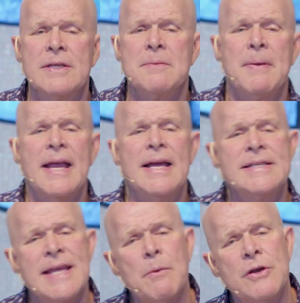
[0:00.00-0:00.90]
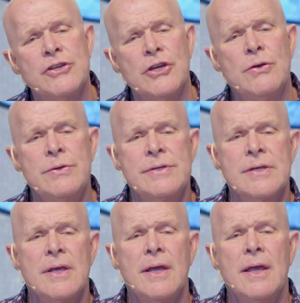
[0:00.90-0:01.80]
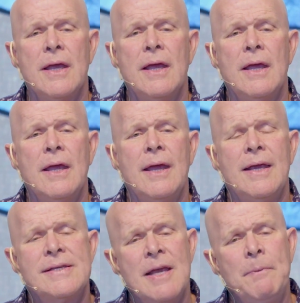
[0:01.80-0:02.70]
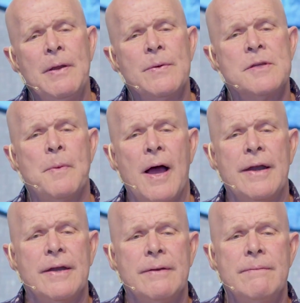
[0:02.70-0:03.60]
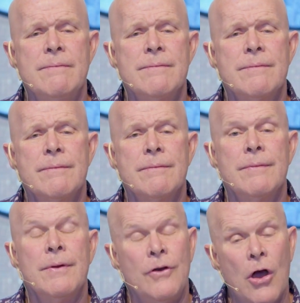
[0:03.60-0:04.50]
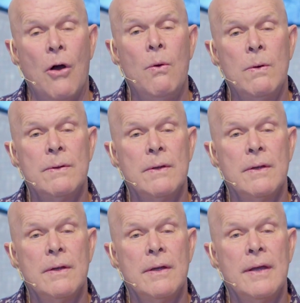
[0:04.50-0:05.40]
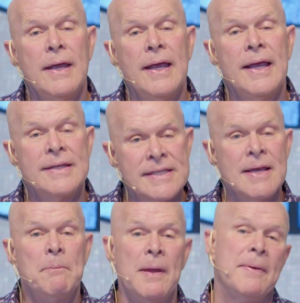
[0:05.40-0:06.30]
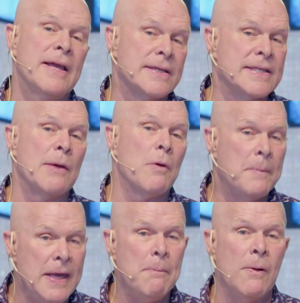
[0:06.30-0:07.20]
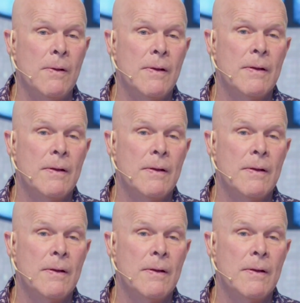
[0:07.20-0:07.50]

Is it because they were Jews? He simply responded, no, it's simply because they were people.